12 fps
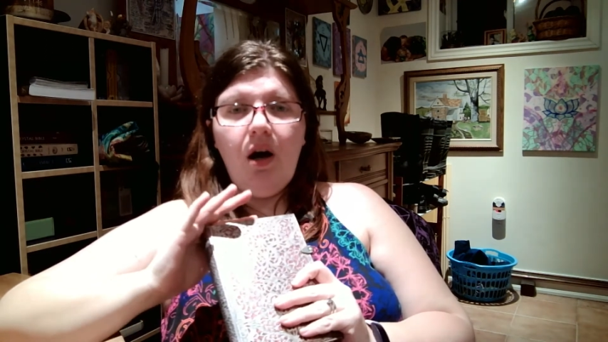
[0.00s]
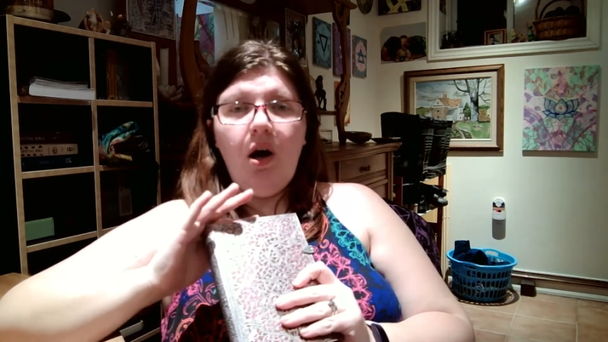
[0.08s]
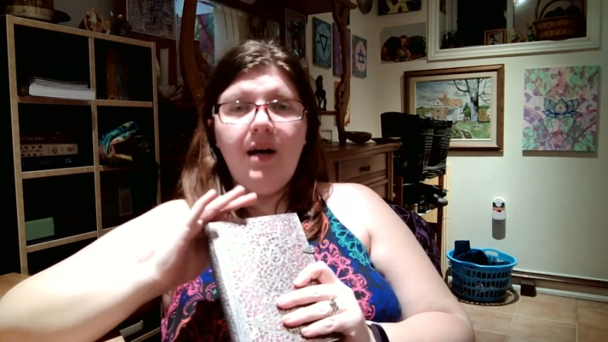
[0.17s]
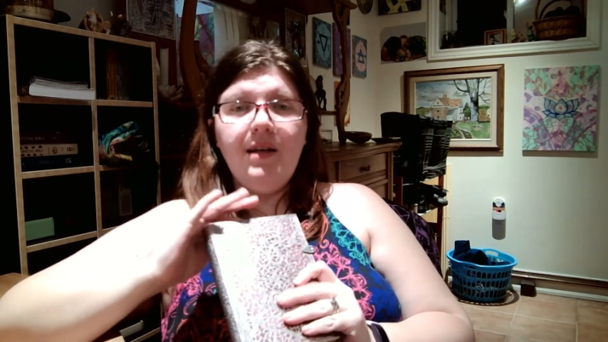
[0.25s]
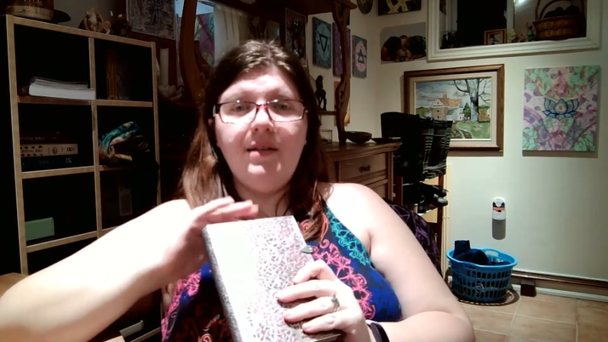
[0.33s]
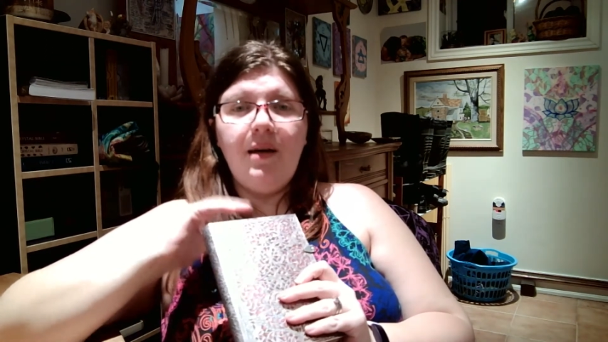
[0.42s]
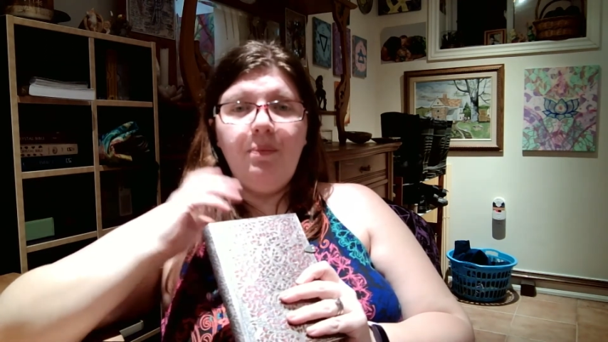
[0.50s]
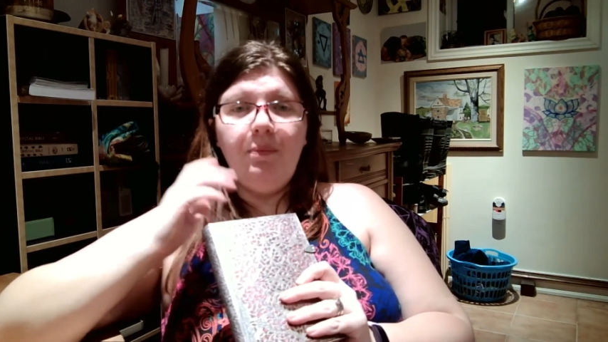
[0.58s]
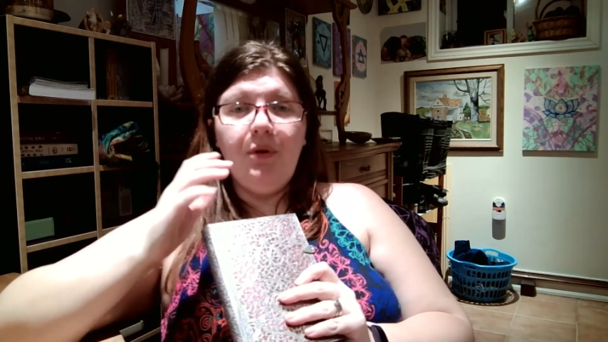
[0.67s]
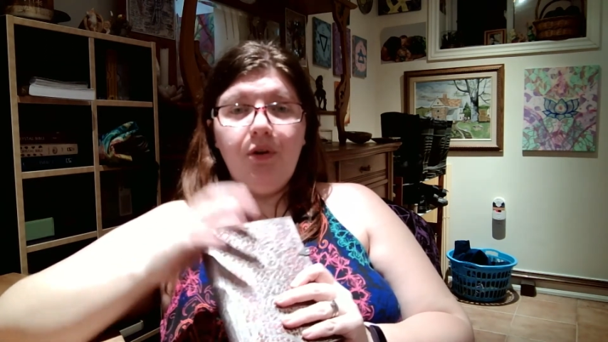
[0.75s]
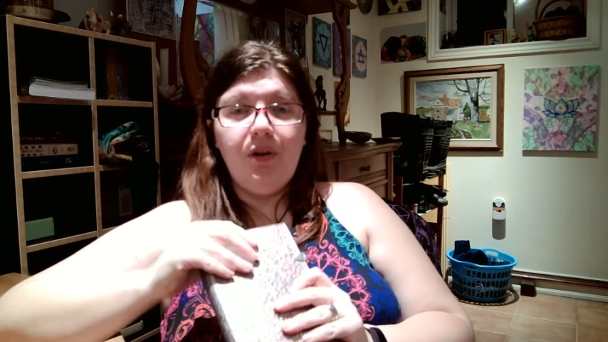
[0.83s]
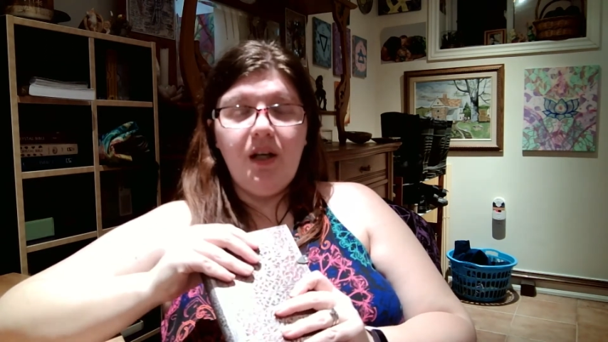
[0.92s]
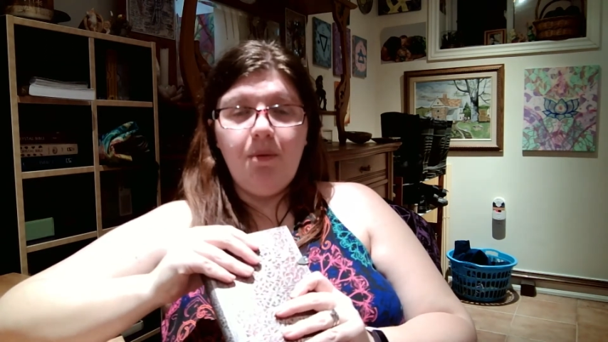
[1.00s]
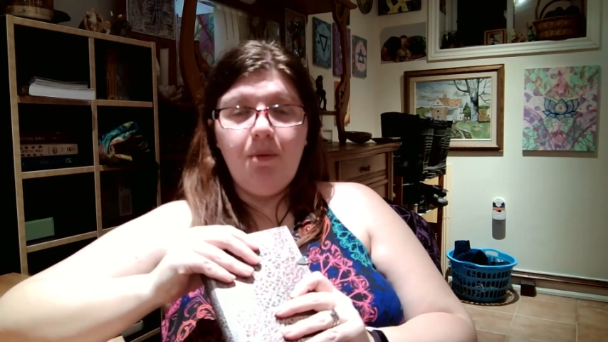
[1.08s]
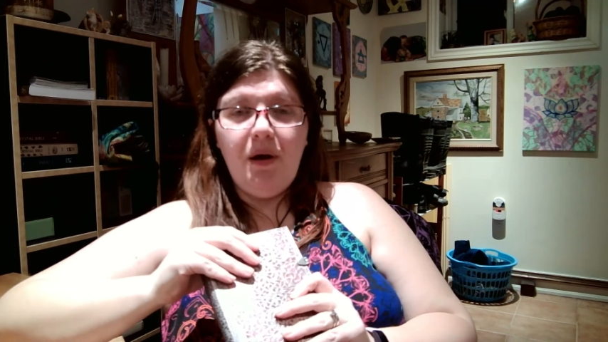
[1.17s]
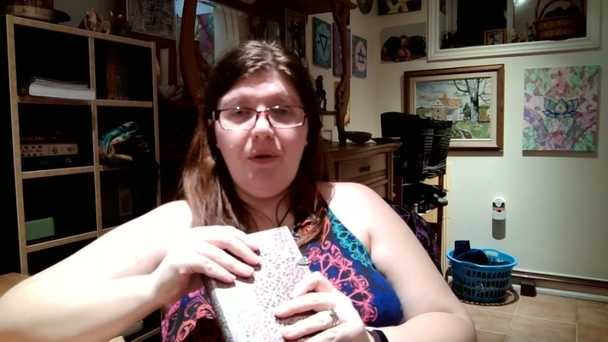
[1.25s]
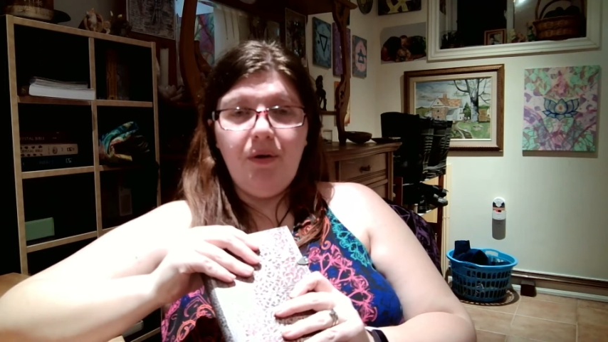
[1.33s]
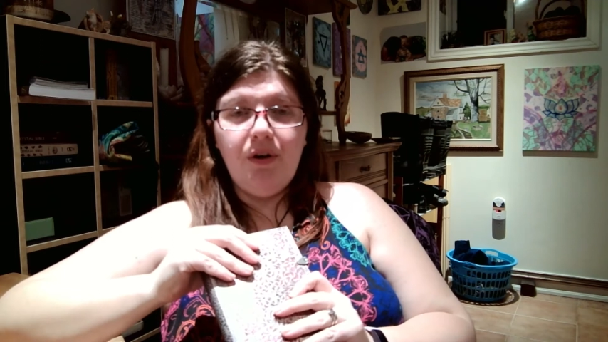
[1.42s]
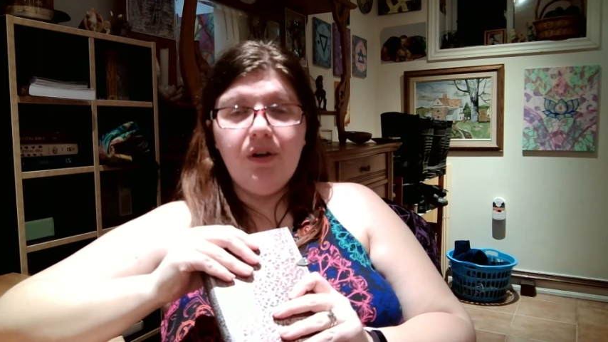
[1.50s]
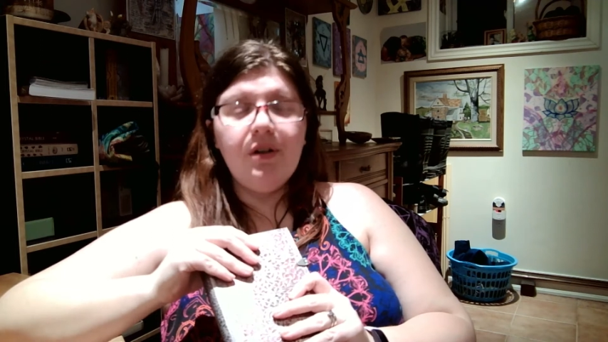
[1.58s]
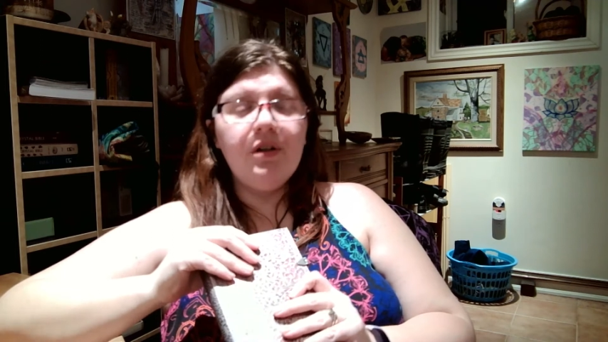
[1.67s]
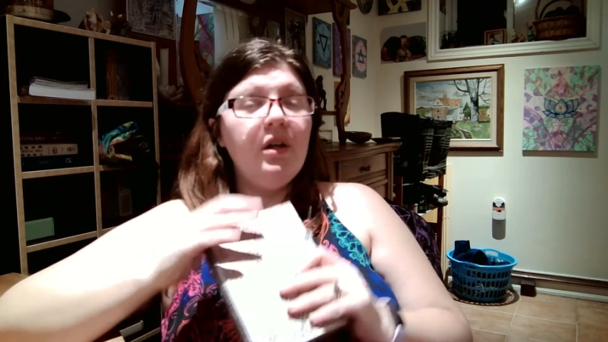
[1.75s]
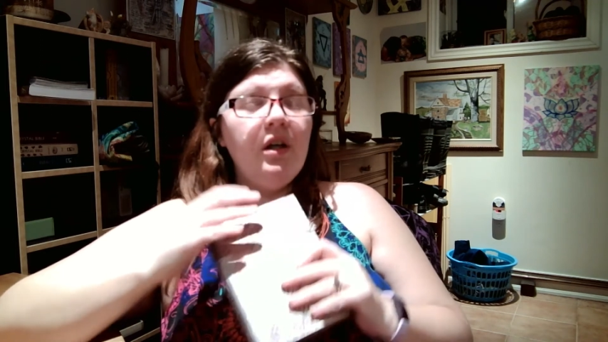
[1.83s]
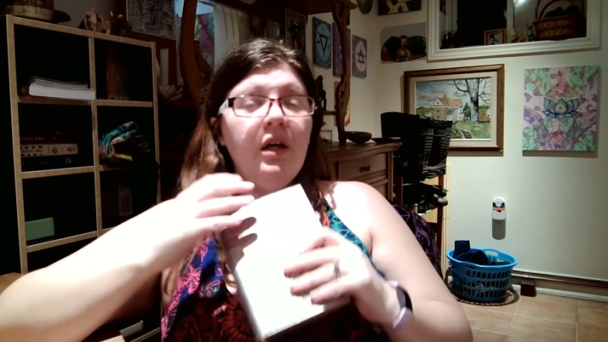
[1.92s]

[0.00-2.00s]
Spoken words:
as I'm learning about her